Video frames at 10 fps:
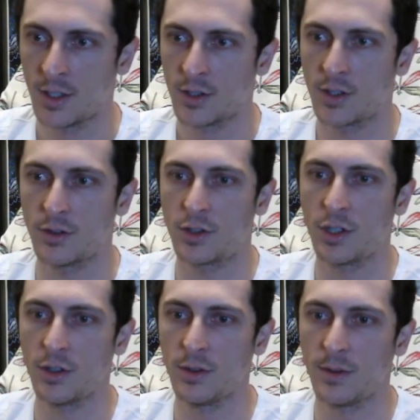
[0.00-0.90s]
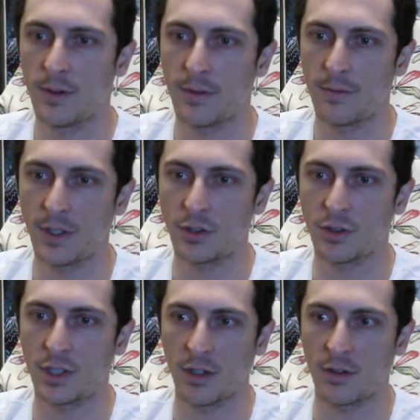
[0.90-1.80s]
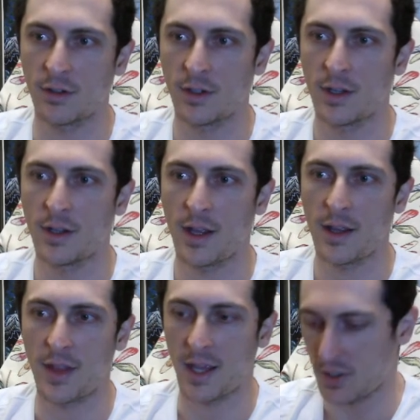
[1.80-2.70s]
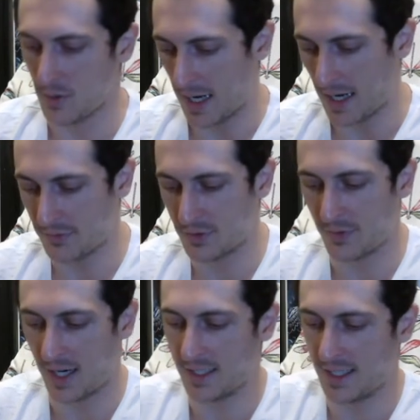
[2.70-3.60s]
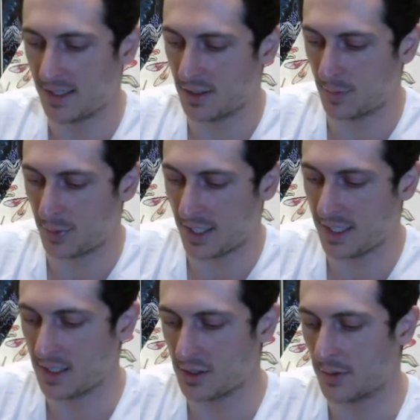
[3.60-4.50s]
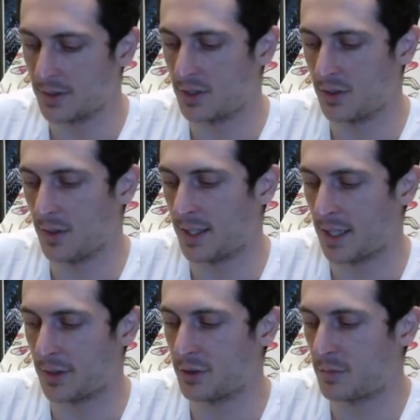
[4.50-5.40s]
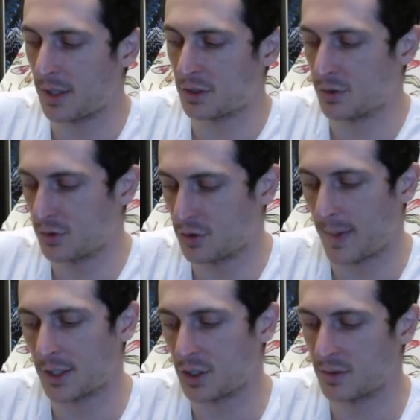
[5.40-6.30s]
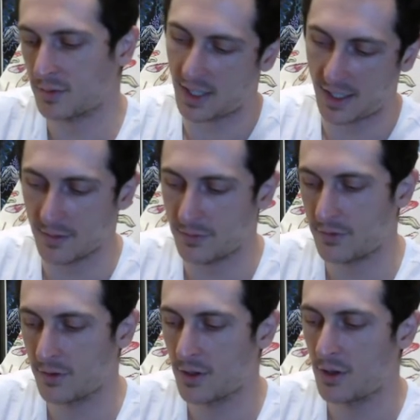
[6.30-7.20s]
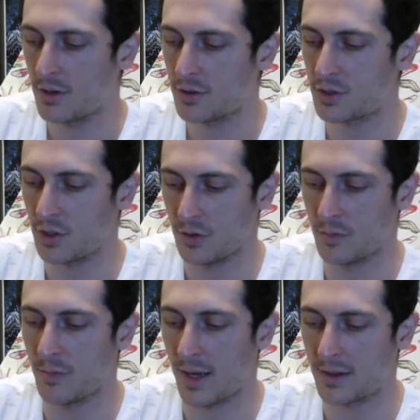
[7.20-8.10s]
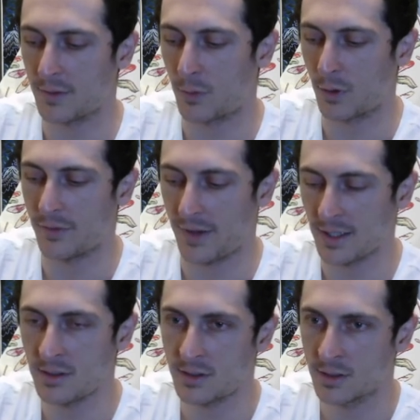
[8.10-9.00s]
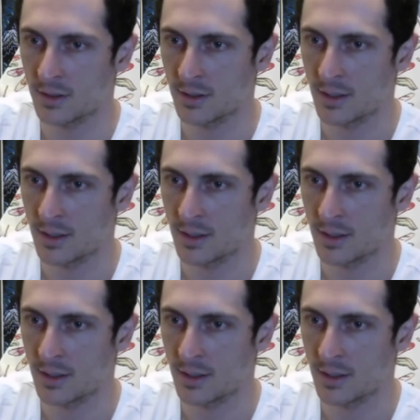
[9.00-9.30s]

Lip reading: So there's 2 features here, that you have to violate the plane and go into another spatial dimension, kind of, to make the 4 events.